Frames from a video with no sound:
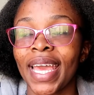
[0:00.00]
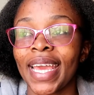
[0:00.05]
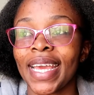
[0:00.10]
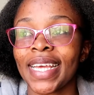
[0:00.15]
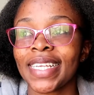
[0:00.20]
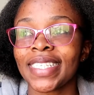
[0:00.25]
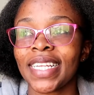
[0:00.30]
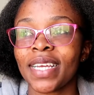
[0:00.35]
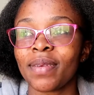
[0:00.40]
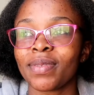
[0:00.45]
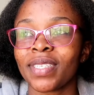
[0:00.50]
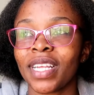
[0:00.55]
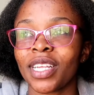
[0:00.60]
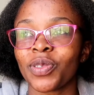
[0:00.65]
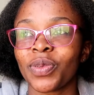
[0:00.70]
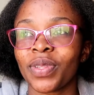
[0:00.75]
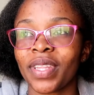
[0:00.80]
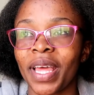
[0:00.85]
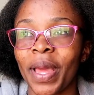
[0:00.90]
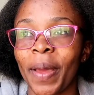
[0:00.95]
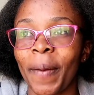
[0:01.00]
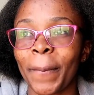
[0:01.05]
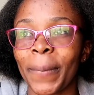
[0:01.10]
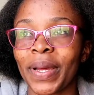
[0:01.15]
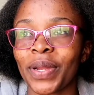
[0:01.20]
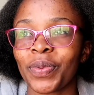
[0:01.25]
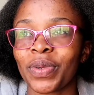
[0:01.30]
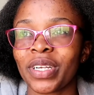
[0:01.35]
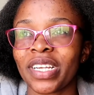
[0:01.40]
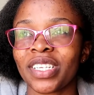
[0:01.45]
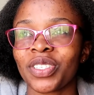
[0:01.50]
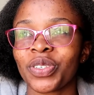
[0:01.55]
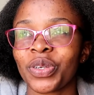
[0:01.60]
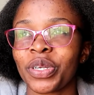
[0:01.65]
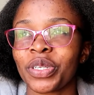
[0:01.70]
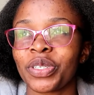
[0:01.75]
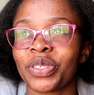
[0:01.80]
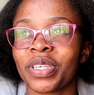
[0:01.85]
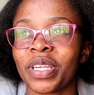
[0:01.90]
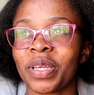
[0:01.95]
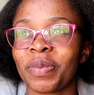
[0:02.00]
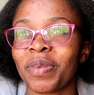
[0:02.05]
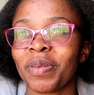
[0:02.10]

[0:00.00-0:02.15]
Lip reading: His name starts with M, but we're just going to name